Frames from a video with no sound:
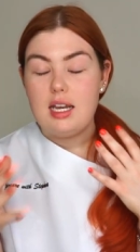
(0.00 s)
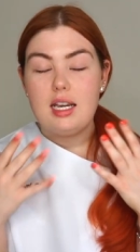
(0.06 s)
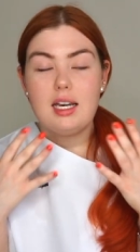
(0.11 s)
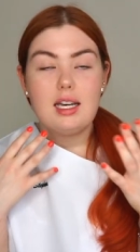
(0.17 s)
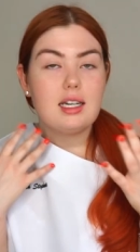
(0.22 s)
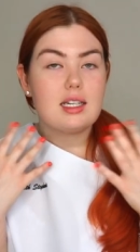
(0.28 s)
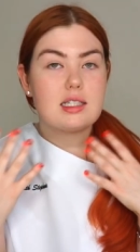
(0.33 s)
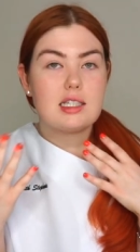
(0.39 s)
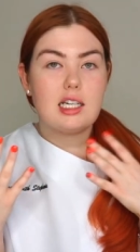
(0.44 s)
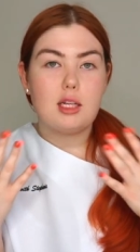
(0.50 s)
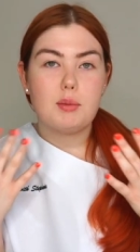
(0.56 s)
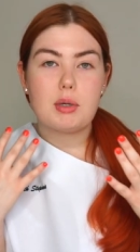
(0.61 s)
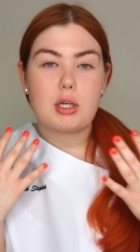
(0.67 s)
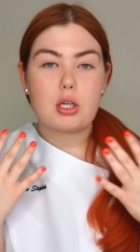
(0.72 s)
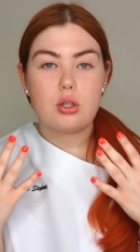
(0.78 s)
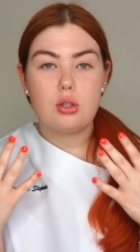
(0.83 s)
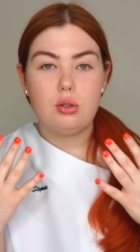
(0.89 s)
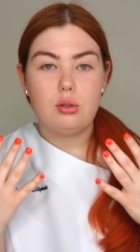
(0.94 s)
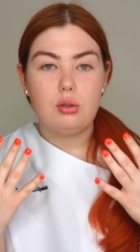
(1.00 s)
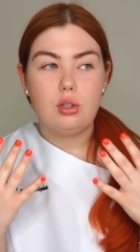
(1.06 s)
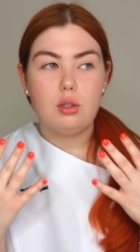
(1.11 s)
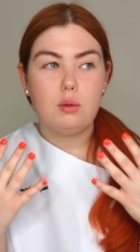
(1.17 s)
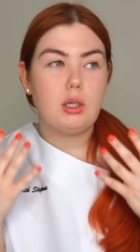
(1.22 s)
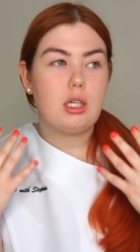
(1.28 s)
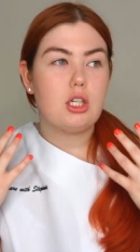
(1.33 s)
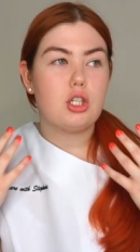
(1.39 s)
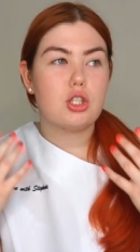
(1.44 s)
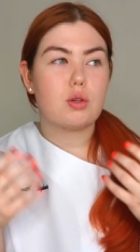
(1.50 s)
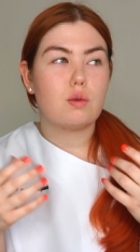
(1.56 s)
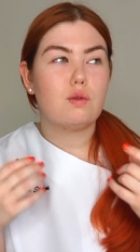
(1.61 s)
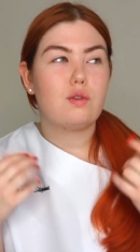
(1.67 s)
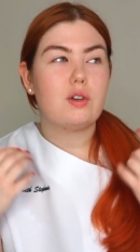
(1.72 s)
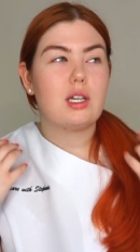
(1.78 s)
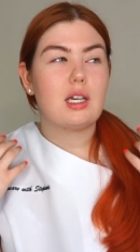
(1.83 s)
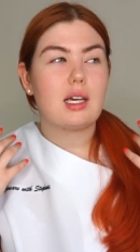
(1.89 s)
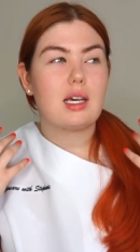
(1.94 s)
It is a little bit cool and you don't
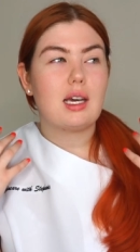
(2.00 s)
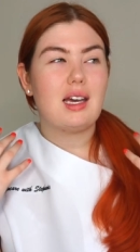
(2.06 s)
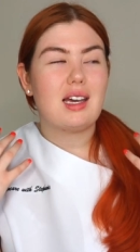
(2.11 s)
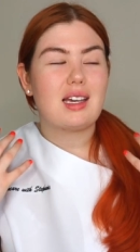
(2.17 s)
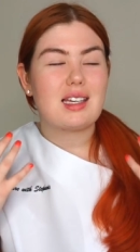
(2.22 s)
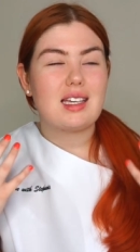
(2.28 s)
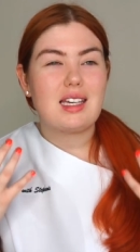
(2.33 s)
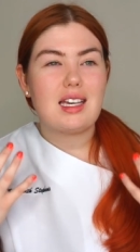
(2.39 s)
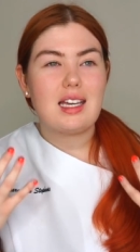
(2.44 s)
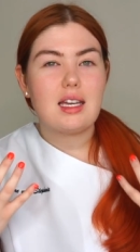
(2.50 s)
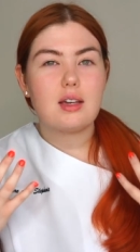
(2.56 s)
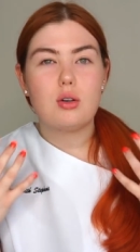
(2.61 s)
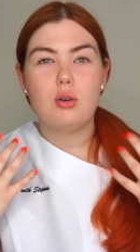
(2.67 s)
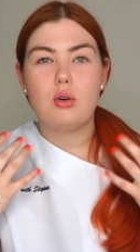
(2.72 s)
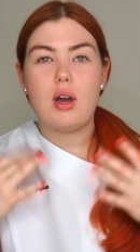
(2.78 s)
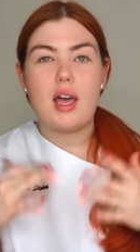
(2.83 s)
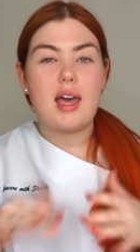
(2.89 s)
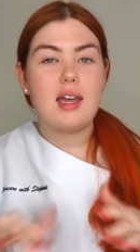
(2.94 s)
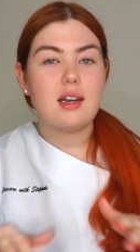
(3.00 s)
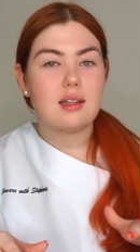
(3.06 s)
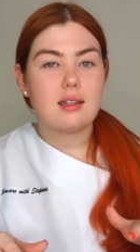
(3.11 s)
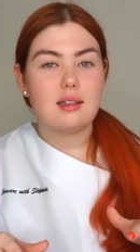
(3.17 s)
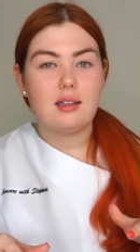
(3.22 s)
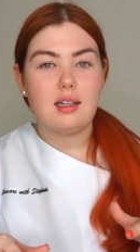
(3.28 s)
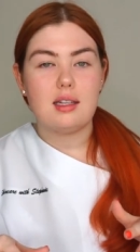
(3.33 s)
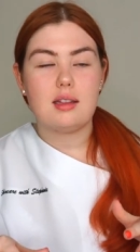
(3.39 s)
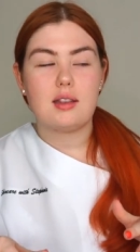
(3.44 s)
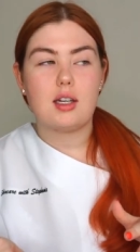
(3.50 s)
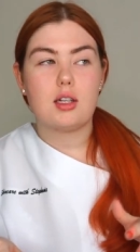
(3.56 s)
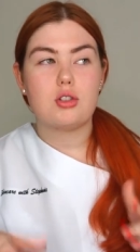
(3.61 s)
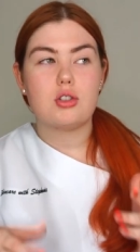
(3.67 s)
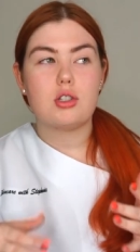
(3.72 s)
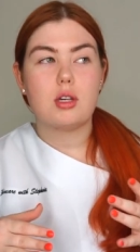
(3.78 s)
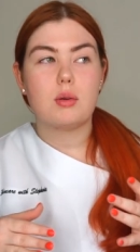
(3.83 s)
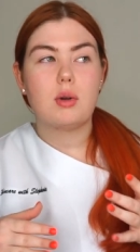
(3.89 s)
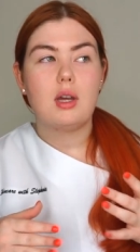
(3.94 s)
feel like a kick or anything like that.
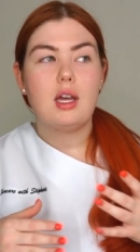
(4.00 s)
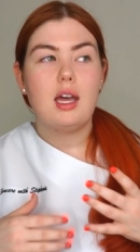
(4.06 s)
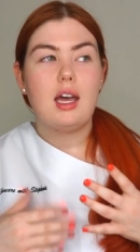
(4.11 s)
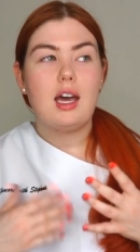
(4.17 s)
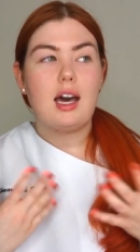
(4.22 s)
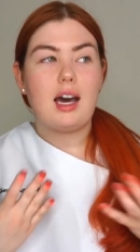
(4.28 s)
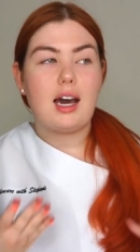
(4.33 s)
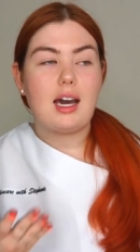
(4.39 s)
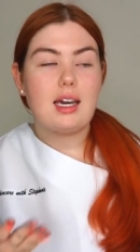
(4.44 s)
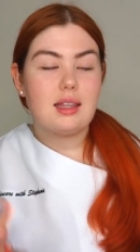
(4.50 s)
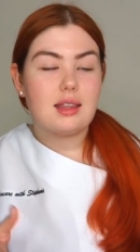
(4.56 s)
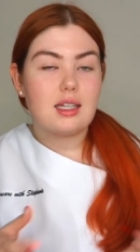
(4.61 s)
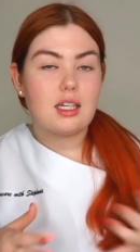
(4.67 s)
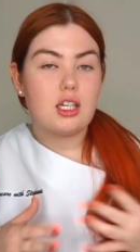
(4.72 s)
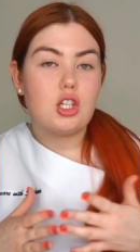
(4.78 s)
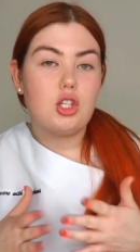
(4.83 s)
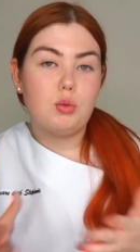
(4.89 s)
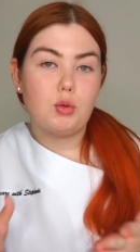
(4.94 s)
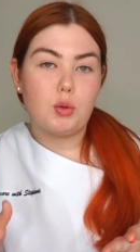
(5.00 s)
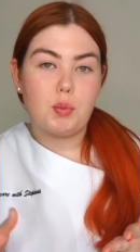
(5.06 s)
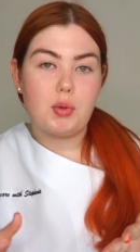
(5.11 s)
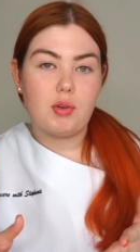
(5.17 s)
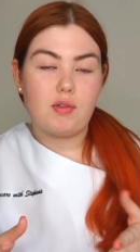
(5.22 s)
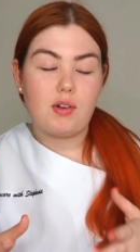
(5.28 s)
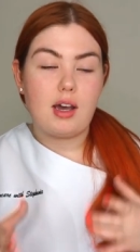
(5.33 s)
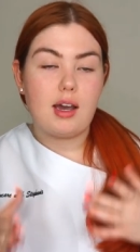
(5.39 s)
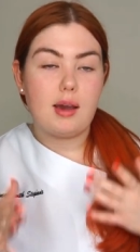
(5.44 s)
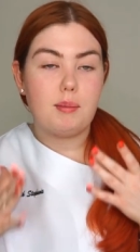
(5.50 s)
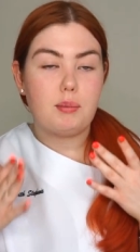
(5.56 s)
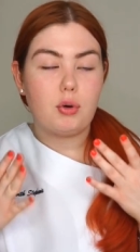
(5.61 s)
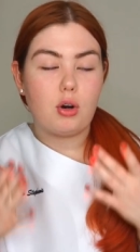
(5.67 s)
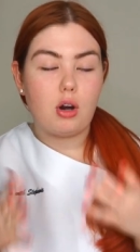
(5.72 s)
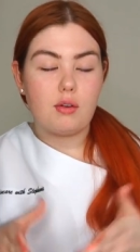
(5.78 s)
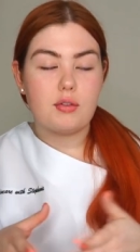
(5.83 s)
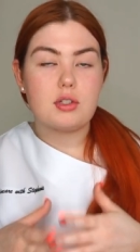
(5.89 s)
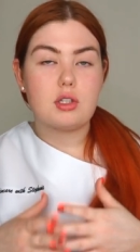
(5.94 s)
So I think you will be fine, but
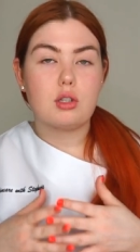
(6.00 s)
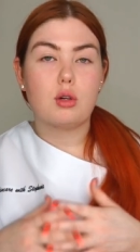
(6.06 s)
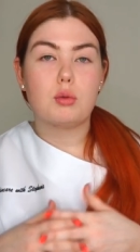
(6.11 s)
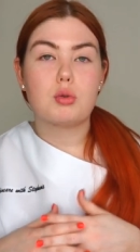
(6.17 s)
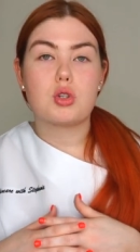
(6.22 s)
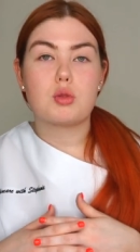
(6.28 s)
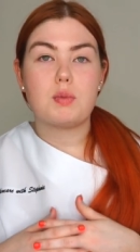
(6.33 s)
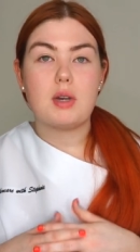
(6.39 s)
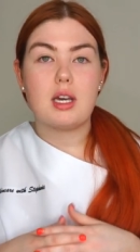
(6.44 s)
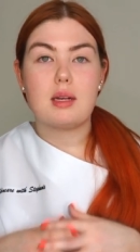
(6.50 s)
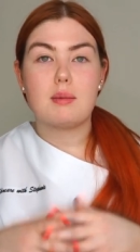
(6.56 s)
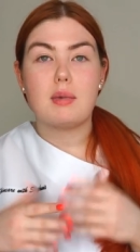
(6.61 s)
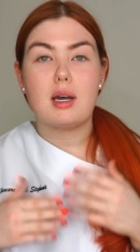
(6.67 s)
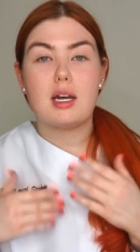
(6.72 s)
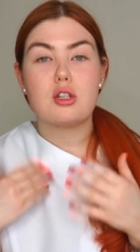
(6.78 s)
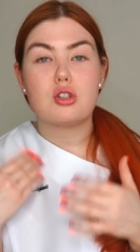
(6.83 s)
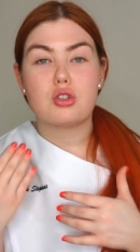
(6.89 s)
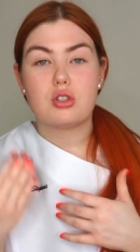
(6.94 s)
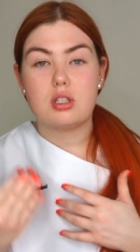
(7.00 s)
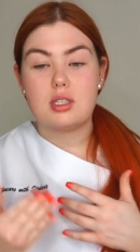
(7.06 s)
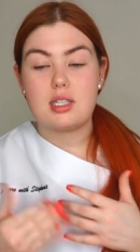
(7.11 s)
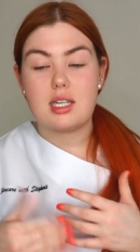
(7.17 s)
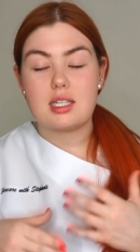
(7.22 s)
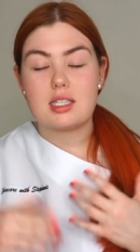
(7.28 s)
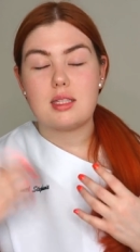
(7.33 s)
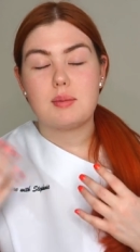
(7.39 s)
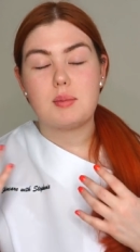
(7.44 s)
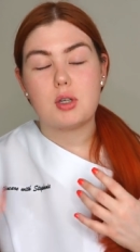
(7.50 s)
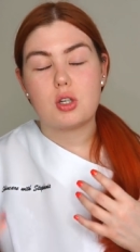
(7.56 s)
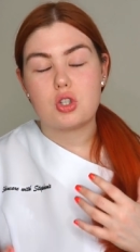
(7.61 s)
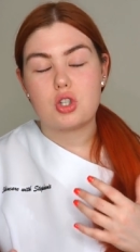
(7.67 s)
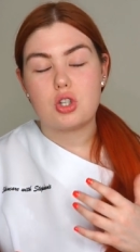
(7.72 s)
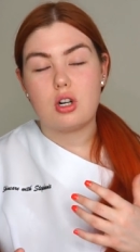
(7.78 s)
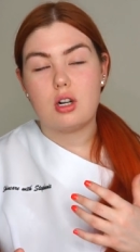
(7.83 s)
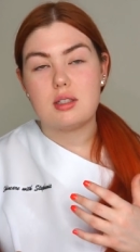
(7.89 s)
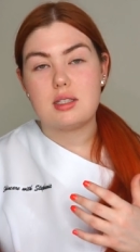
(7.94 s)
obviously always just bear in mind just to test it,
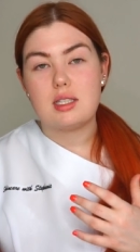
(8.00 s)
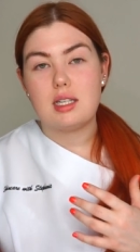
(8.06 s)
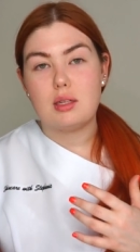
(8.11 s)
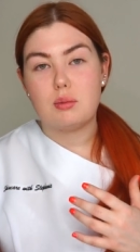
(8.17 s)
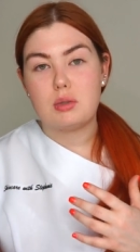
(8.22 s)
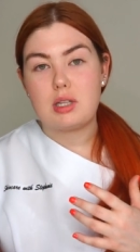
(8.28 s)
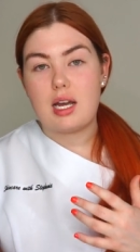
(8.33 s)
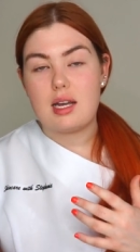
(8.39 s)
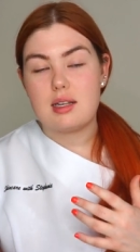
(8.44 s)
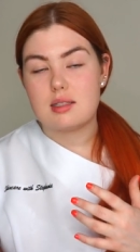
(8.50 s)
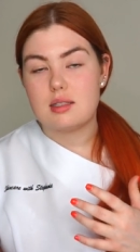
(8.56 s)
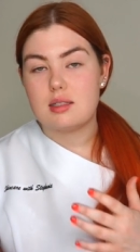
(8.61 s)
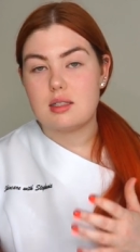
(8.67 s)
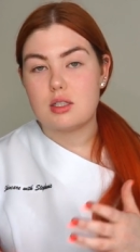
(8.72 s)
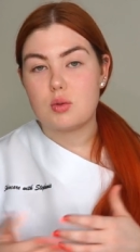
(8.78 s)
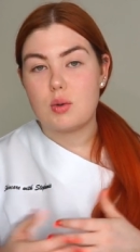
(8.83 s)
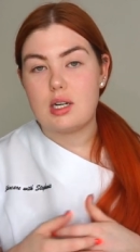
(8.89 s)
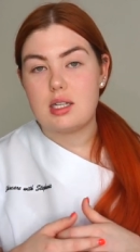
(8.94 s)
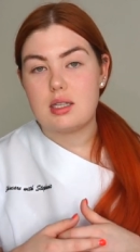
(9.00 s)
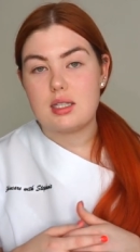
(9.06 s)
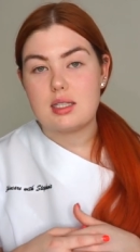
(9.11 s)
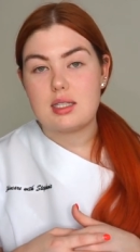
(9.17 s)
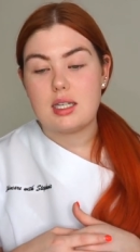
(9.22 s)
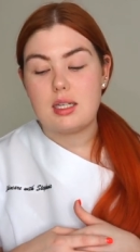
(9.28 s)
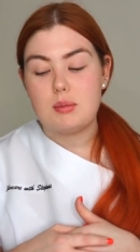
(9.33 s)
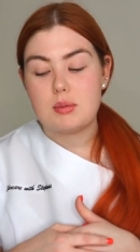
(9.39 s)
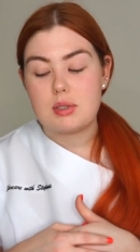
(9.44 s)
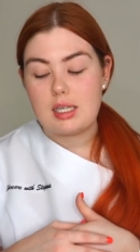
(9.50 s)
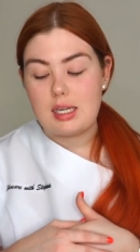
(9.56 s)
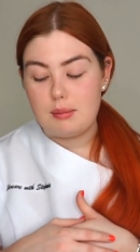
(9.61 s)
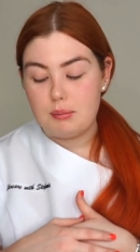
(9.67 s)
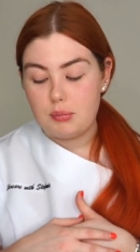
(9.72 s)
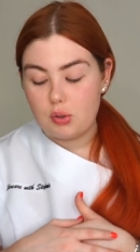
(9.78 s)
because you are dealing with acids as well at the same time.